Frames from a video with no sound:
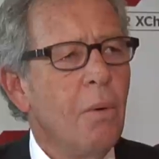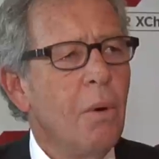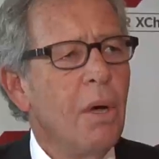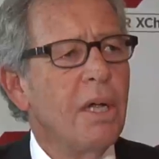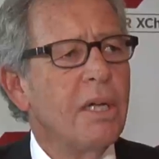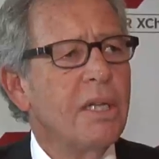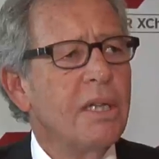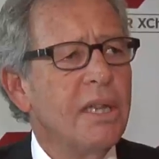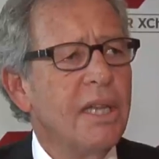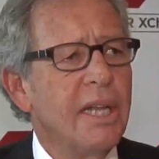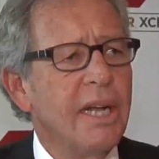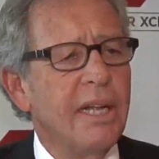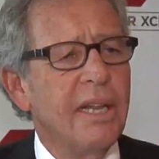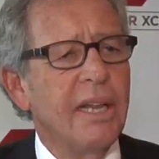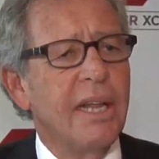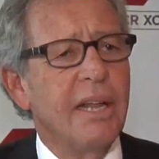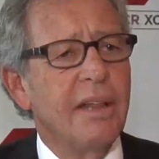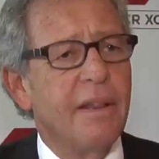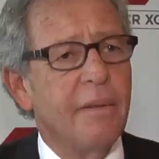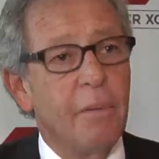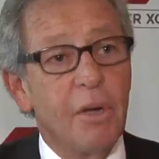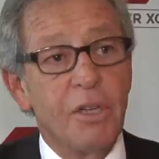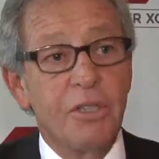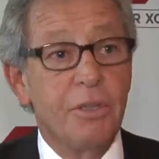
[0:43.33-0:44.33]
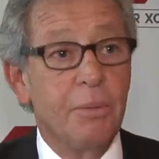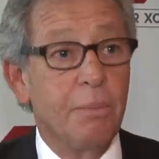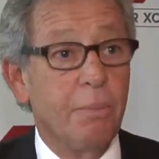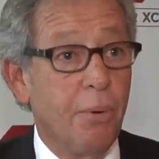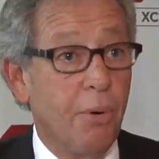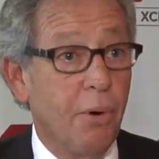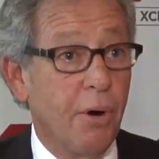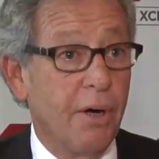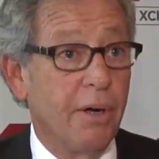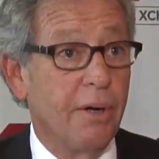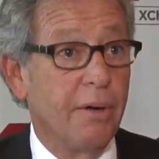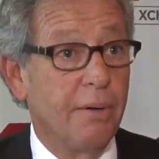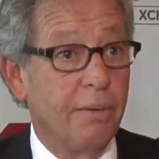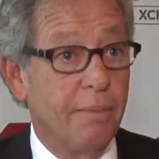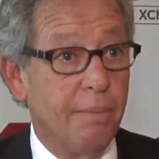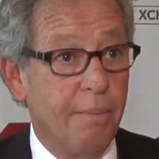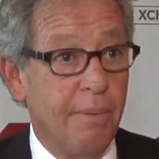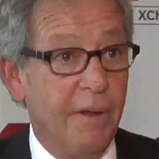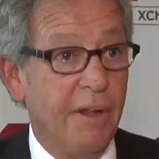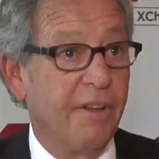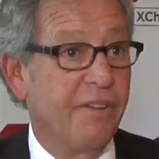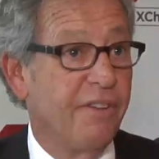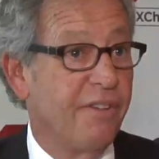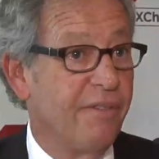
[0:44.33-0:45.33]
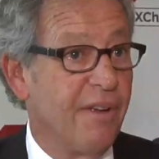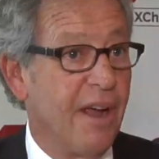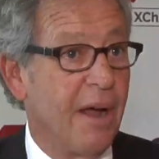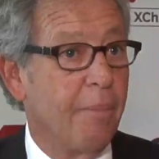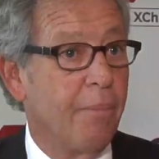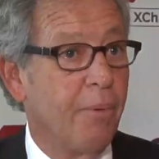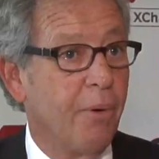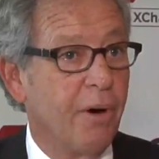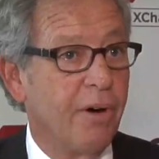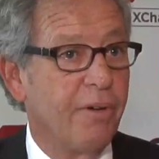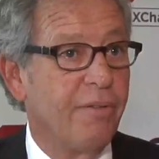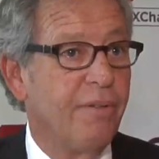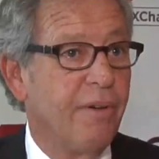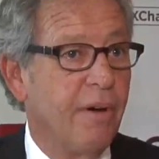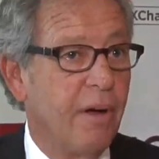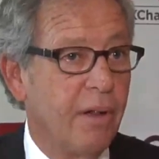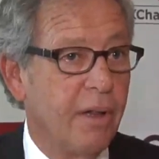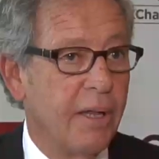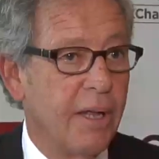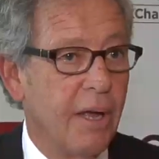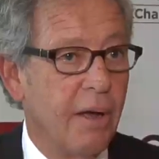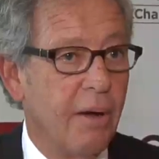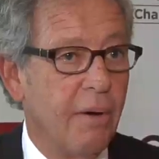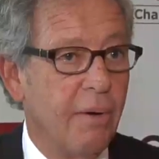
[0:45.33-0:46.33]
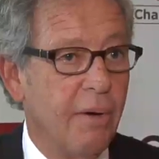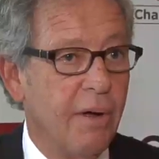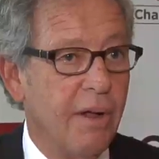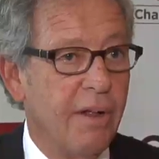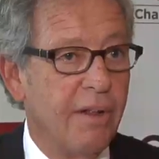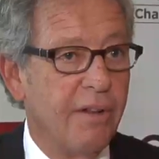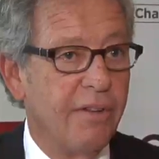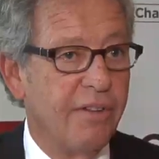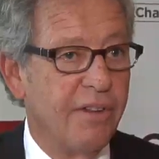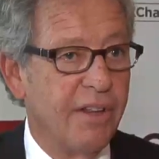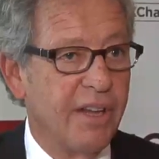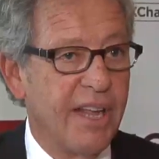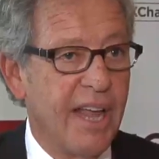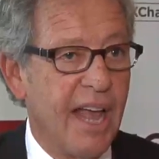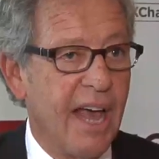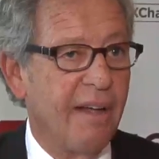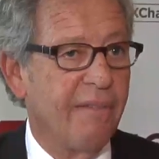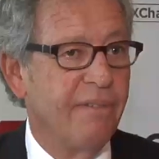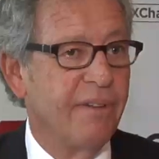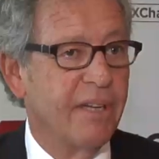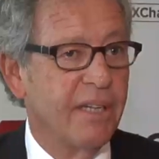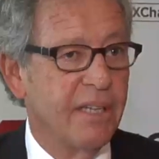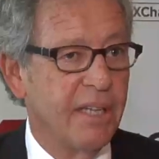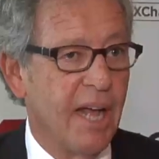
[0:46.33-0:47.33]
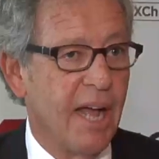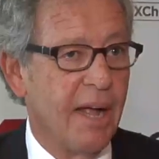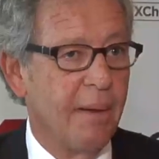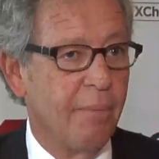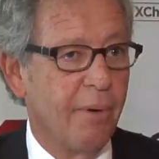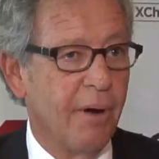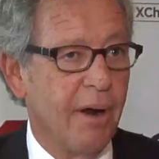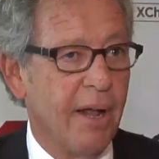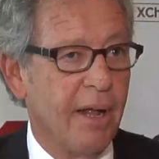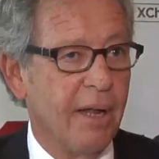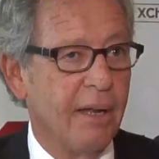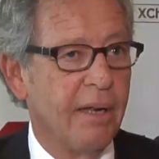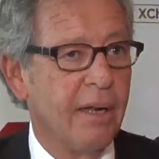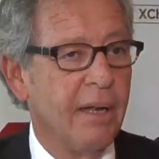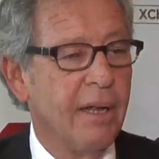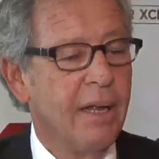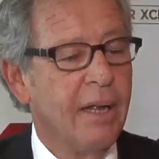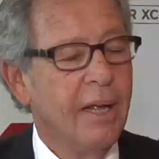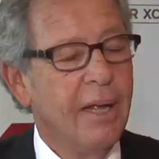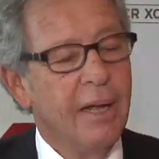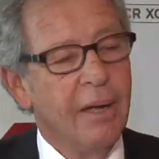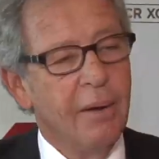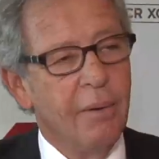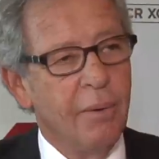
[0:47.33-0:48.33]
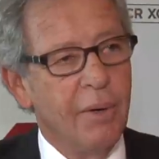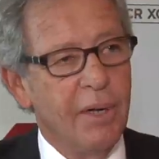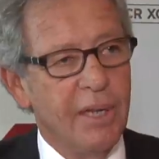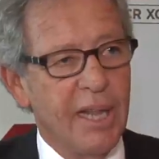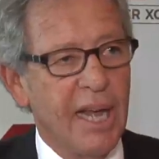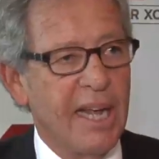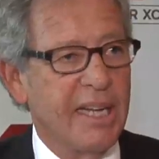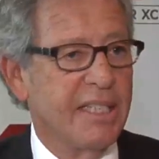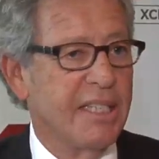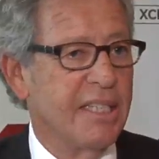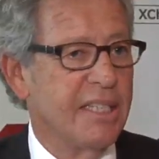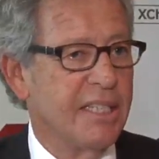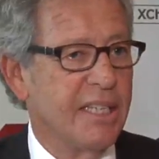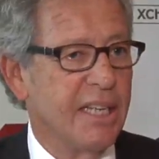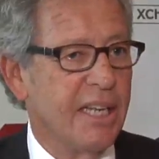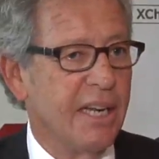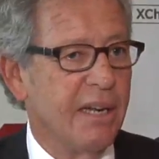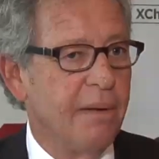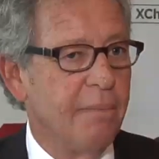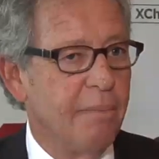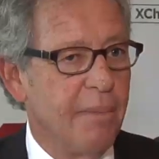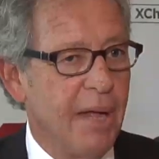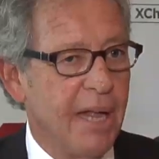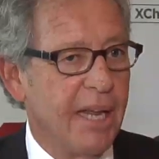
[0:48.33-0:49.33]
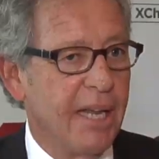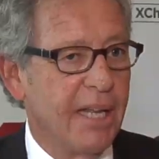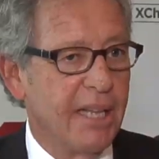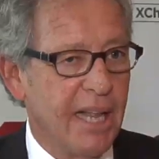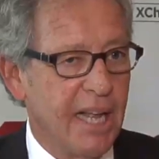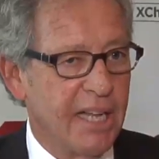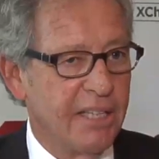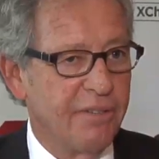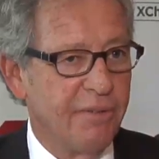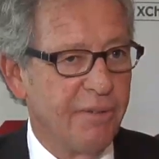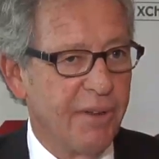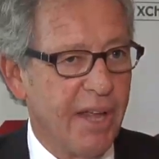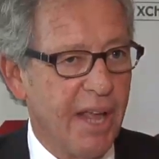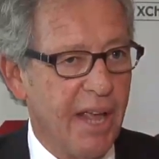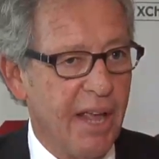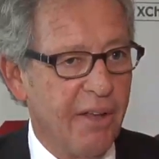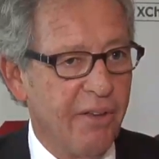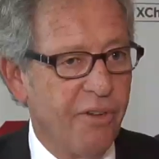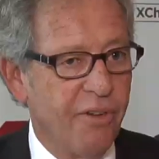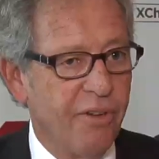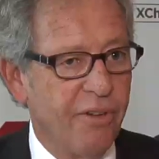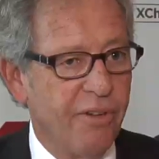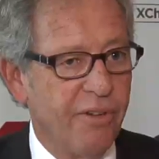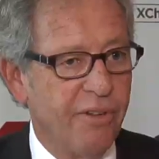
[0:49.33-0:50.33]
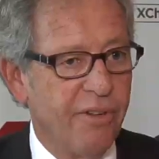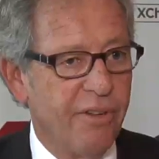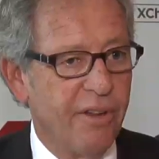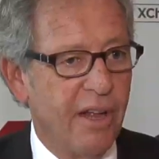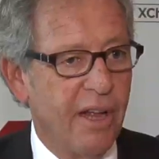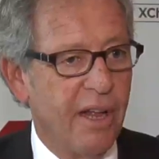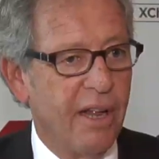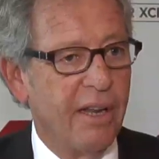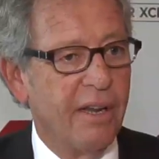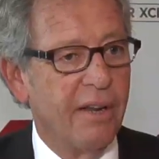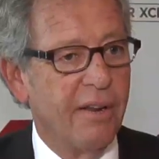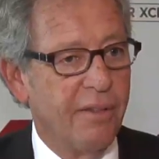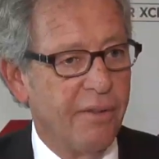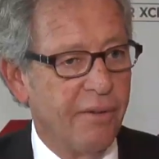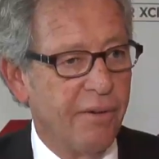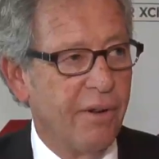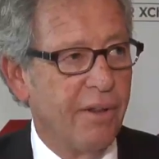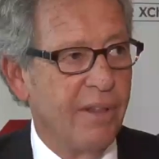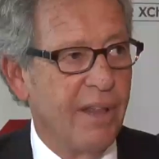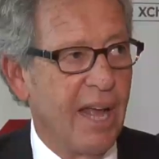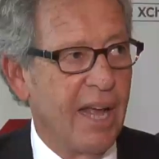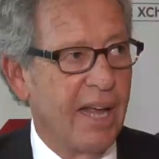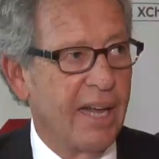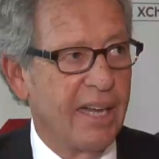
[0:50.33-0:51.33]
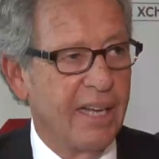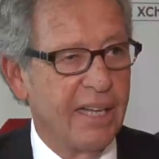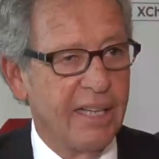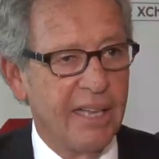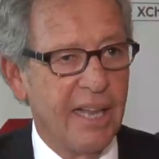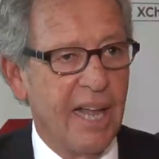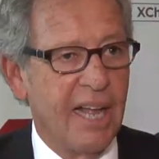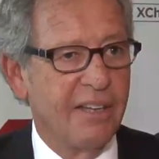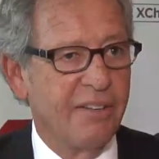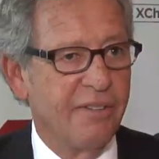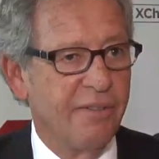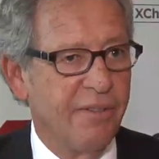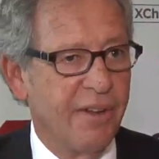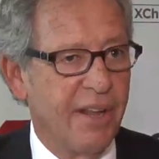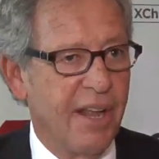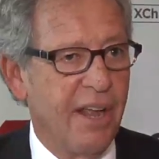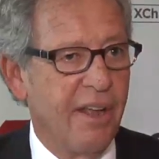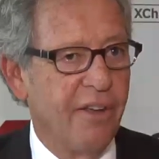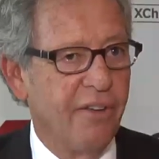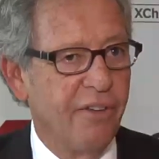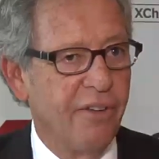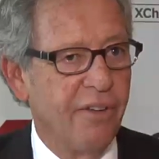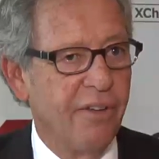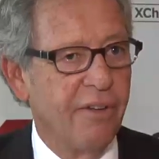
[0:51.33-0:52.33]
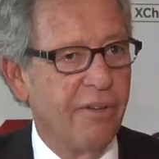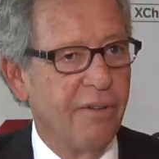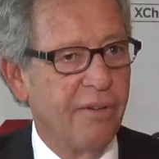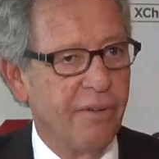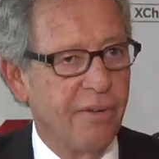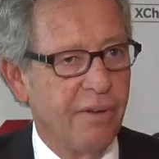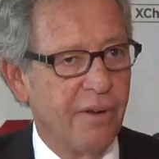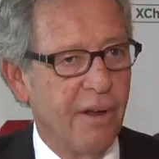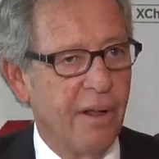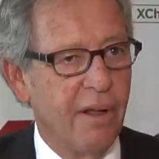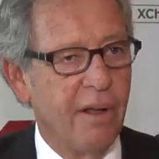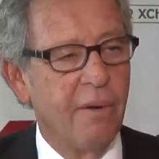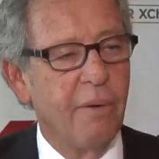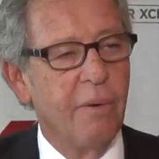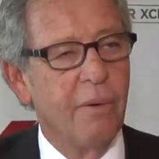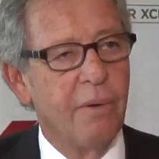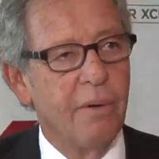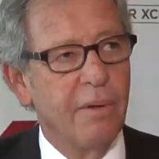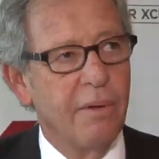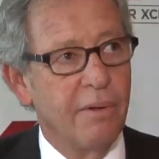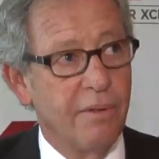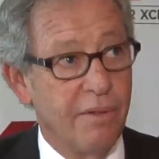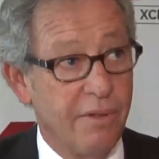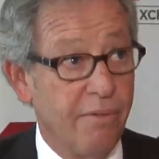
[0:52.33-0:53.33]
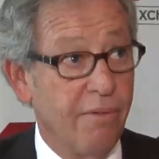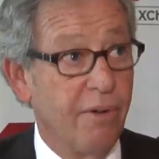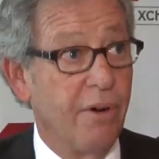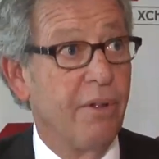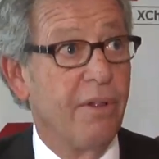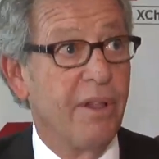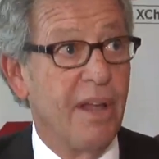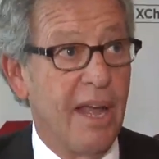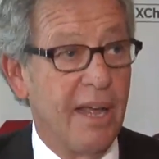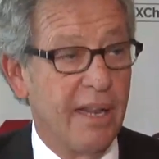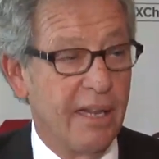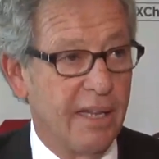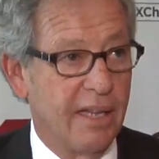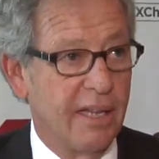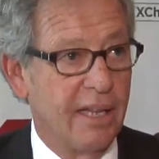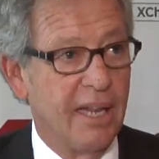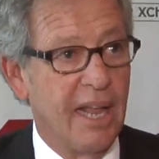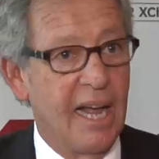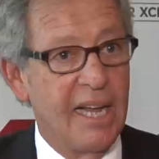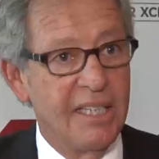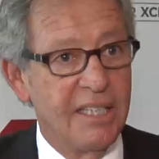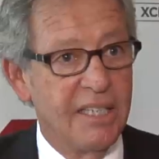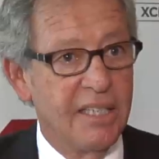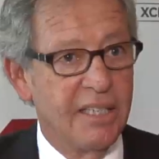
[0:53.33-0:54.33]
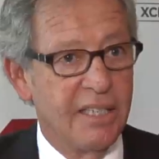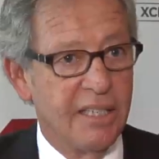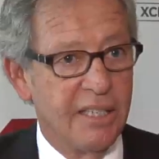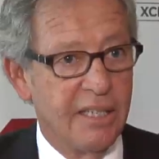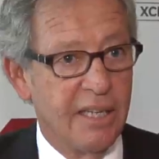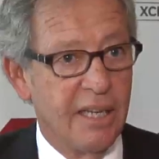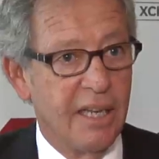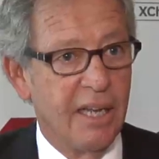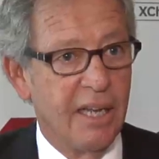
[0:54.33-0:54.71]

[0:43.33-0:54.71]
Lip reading: Well, clearly the most important piece of our portfolio is the Calvin Klein brand. We license it in many classifications, and through that classification, through that license,